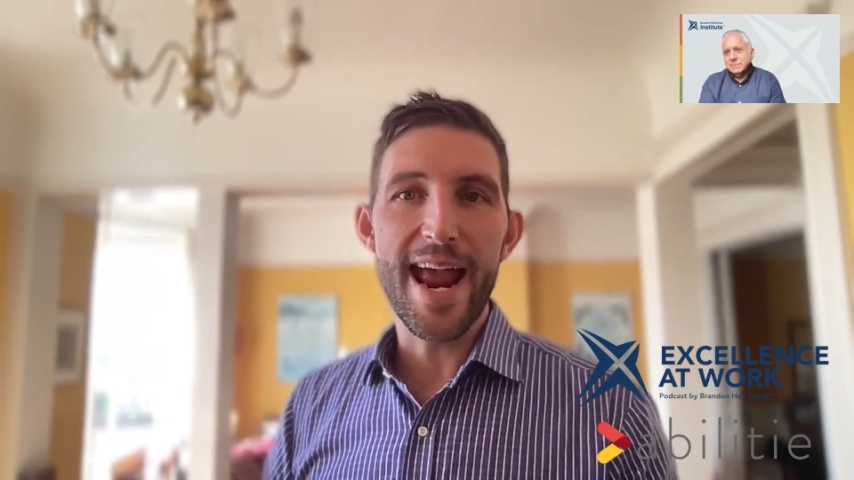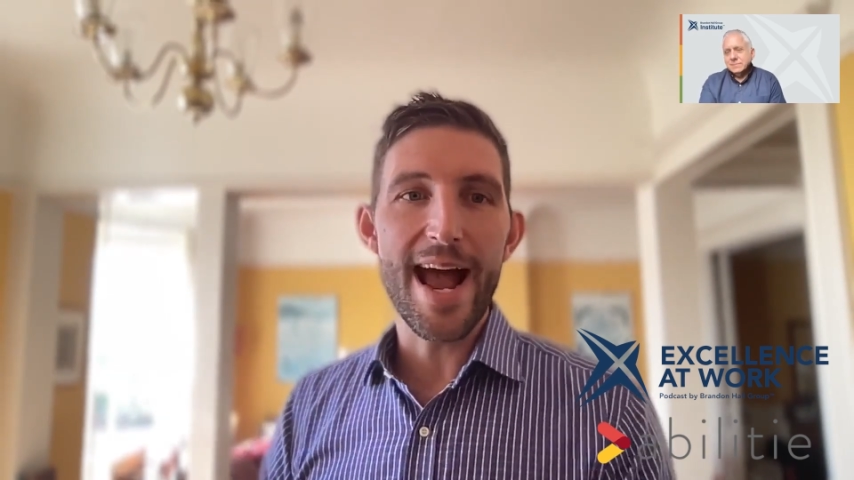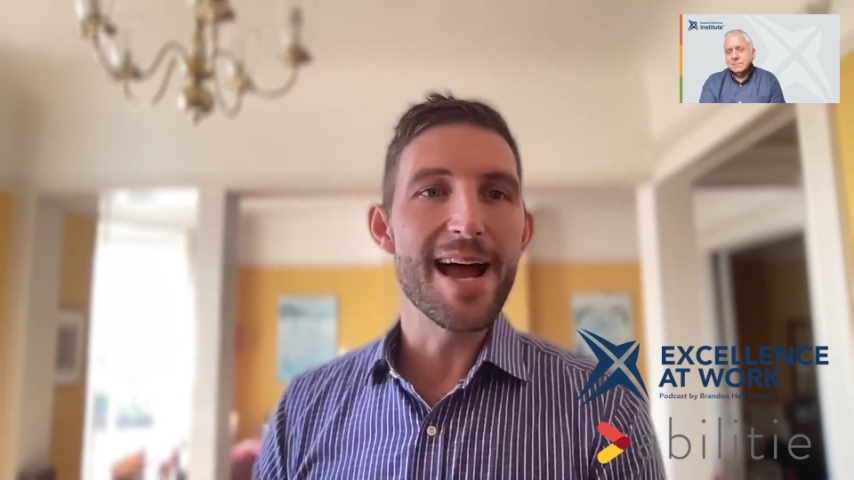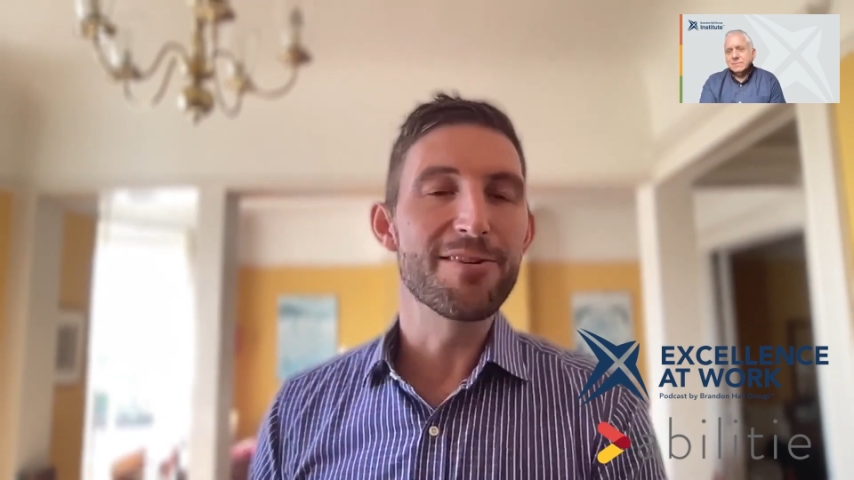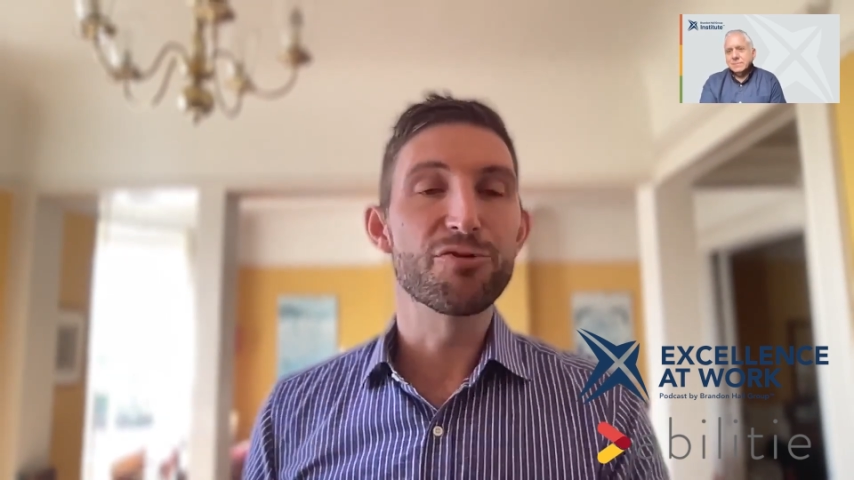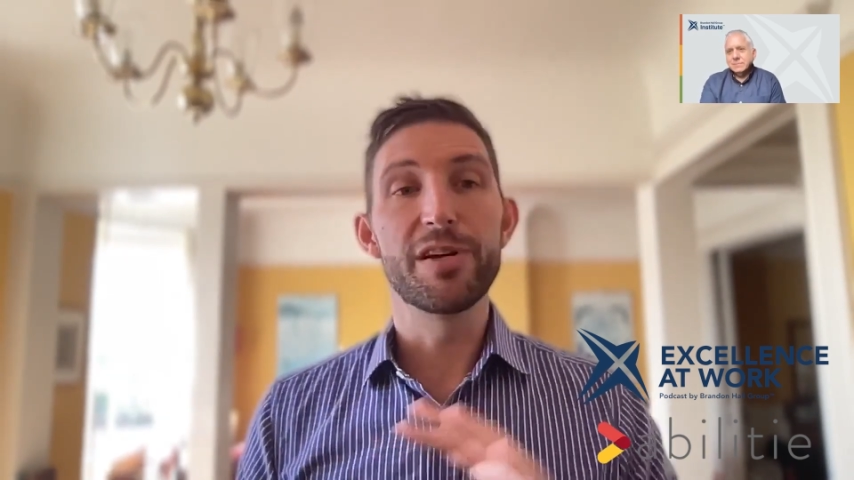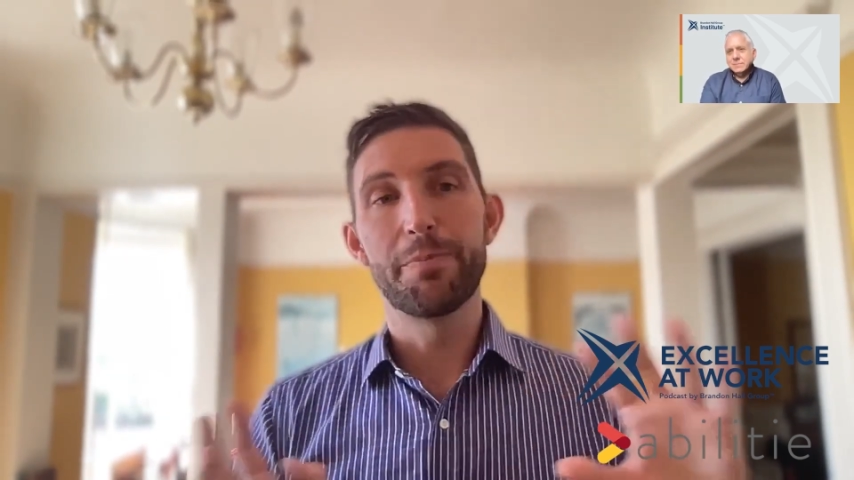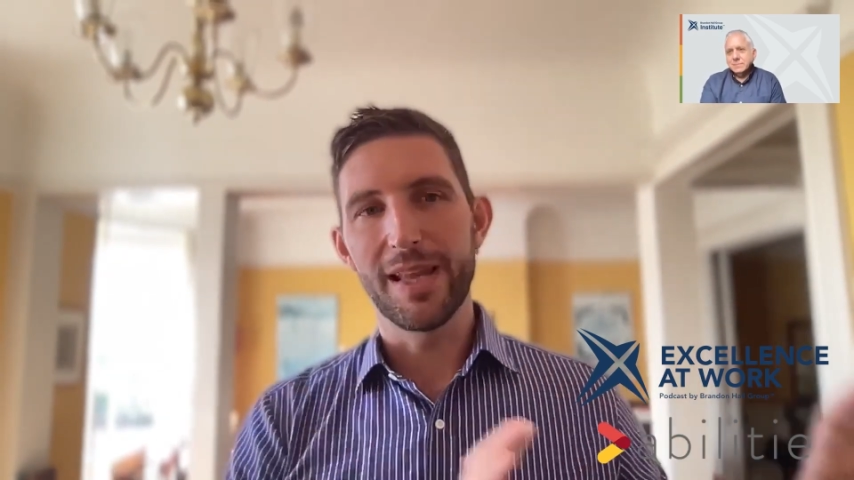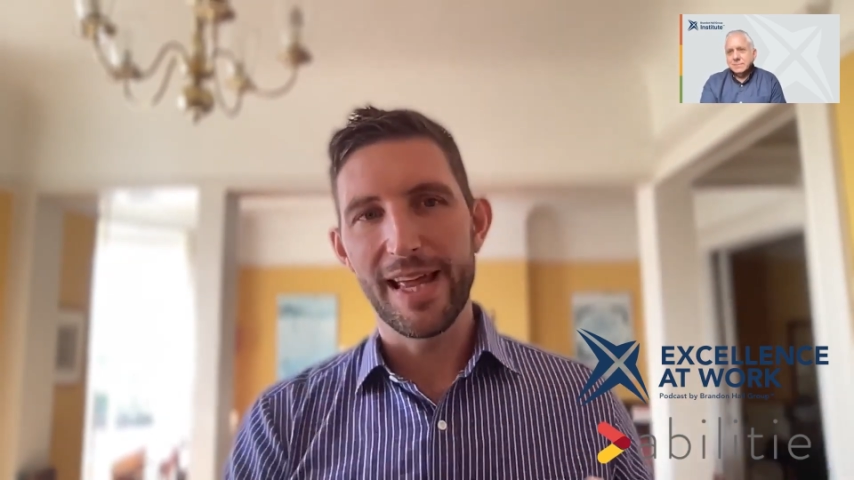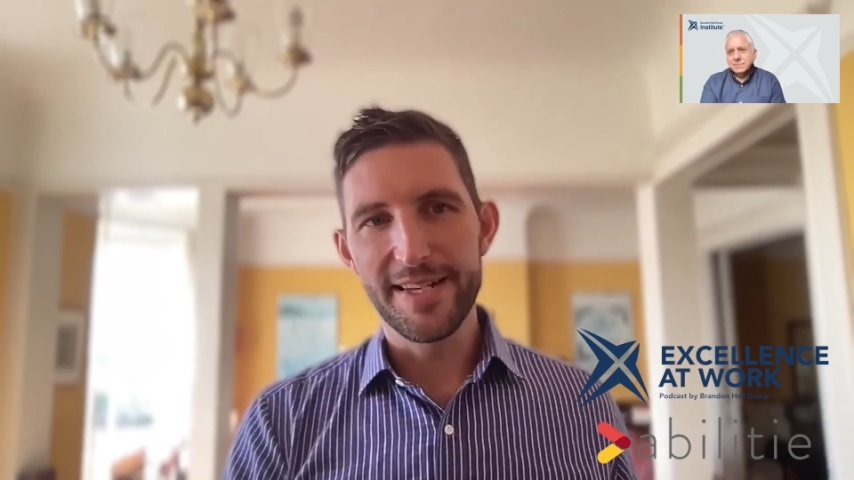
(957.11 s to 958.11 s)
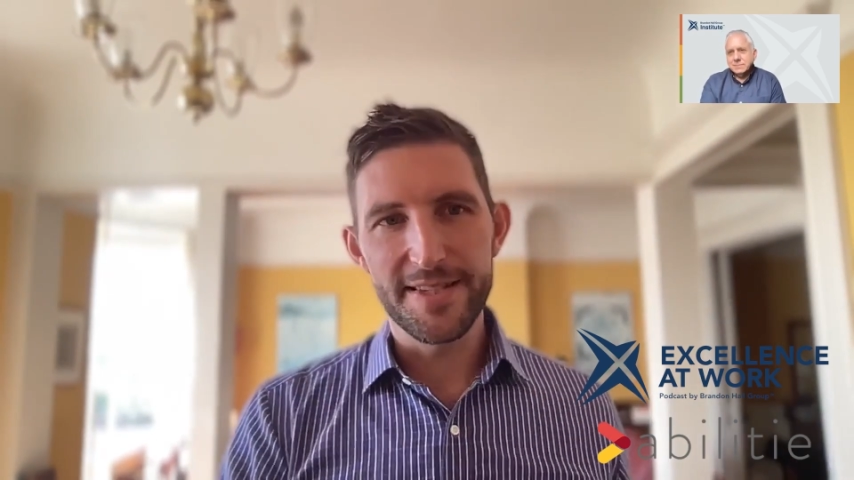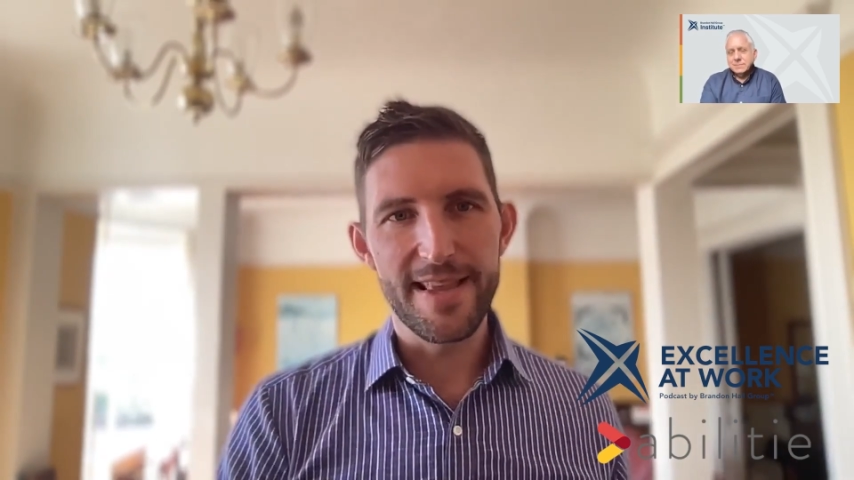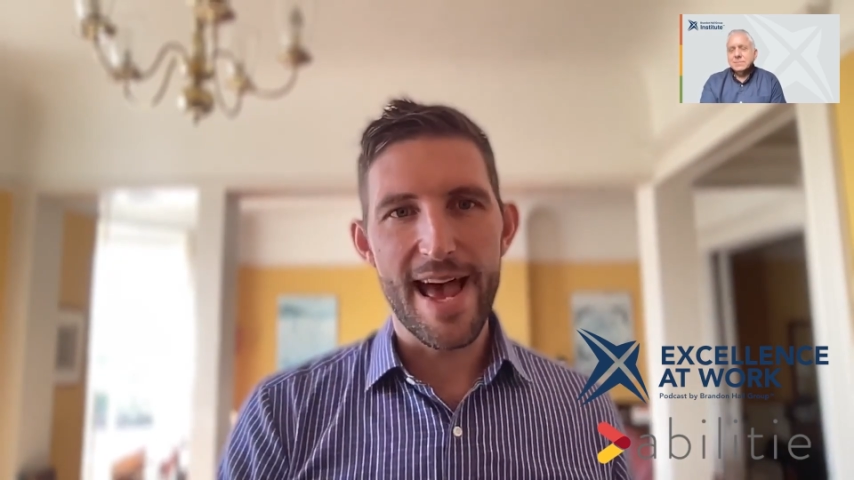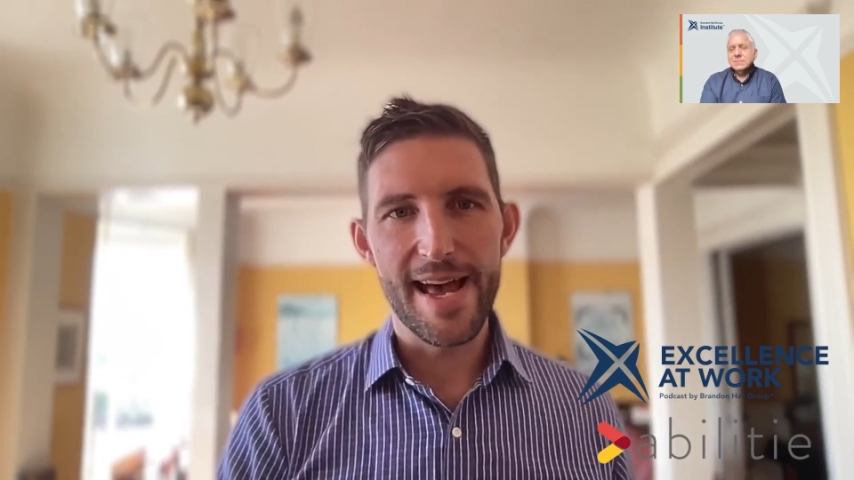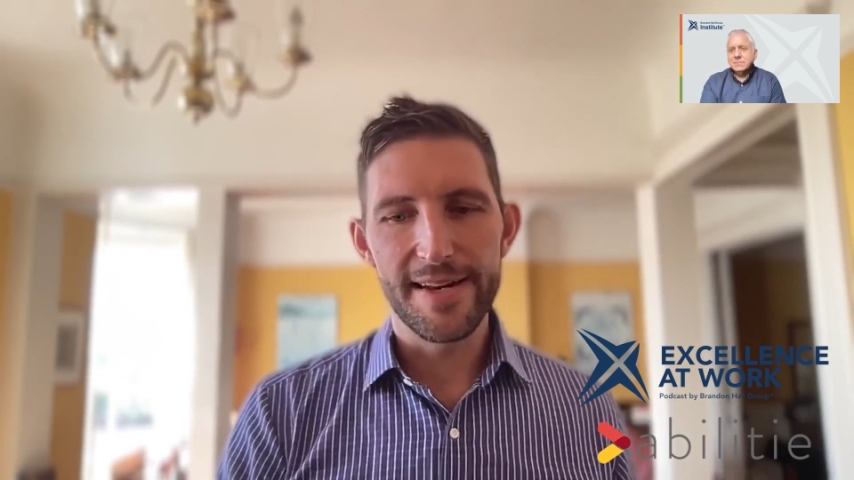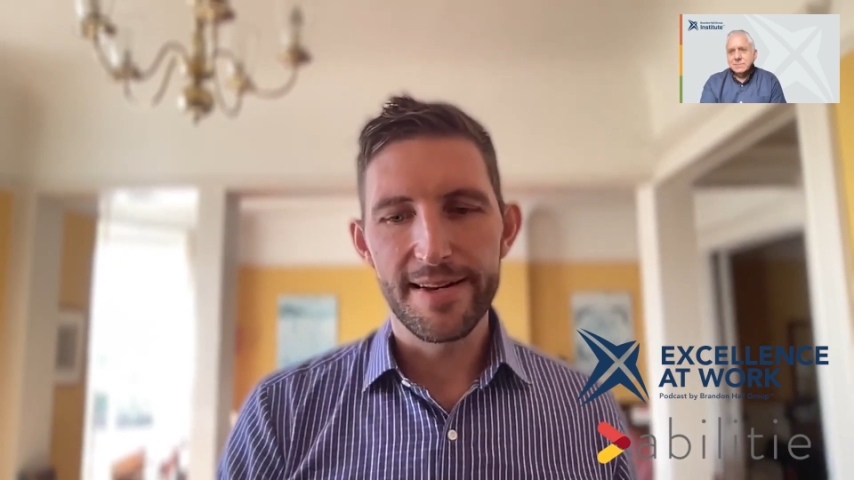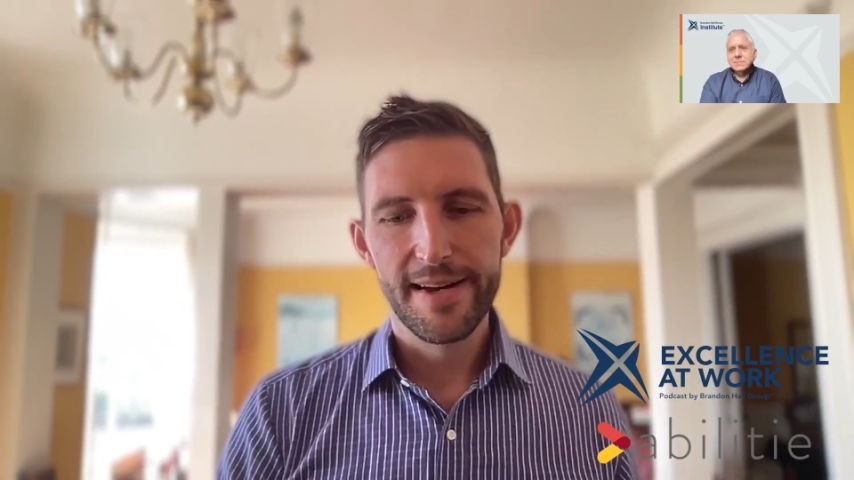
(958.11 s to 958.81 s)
AI replace that,